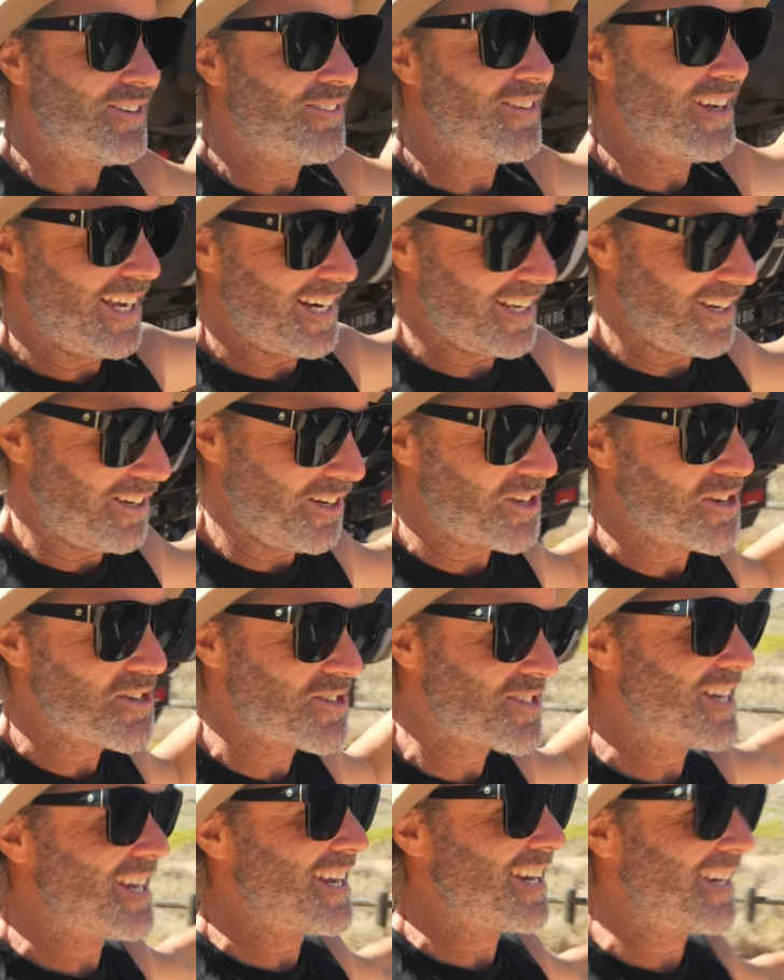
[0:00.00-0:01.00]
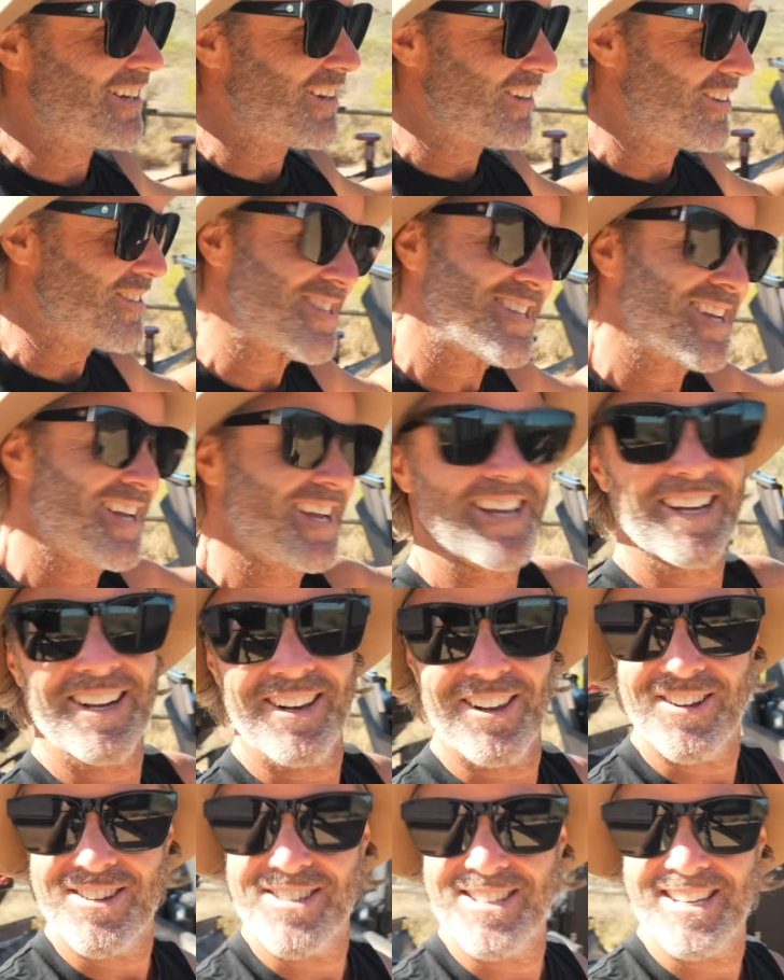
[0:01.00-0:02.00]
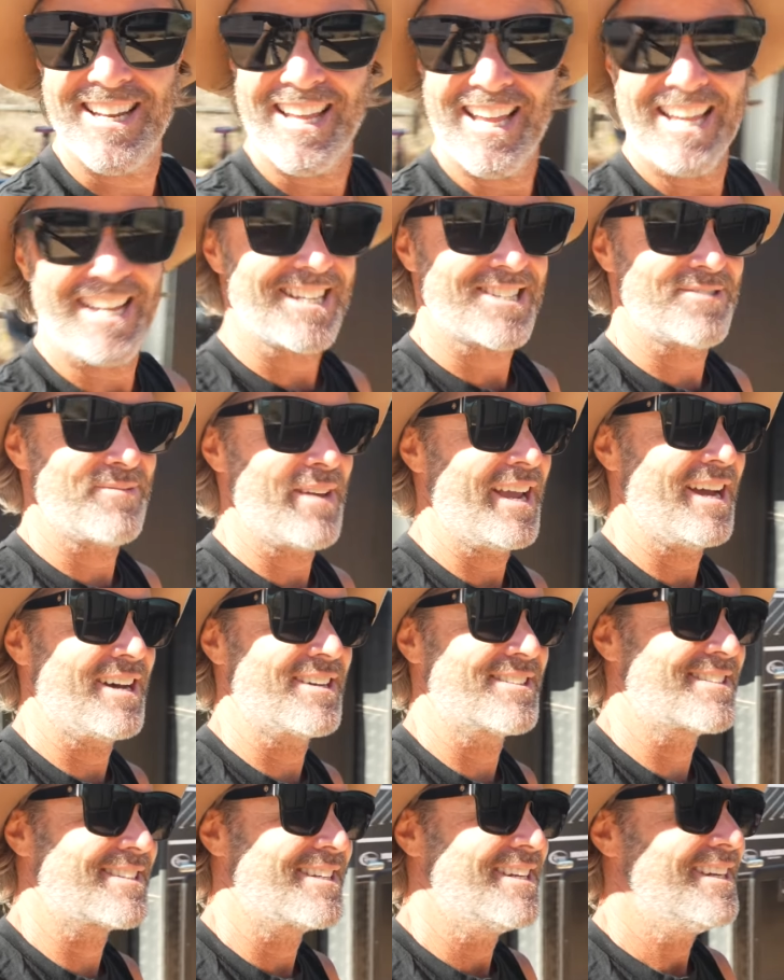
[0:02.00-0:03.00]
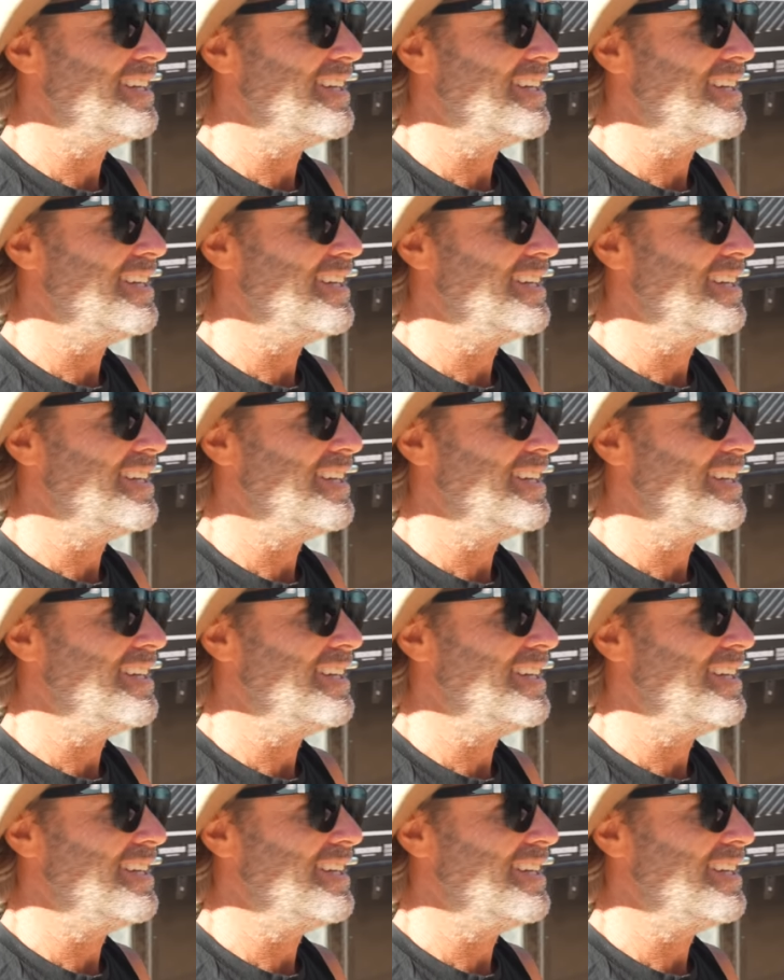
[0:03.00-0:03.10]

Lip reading: We're getting closer and closer and closer to Exmouth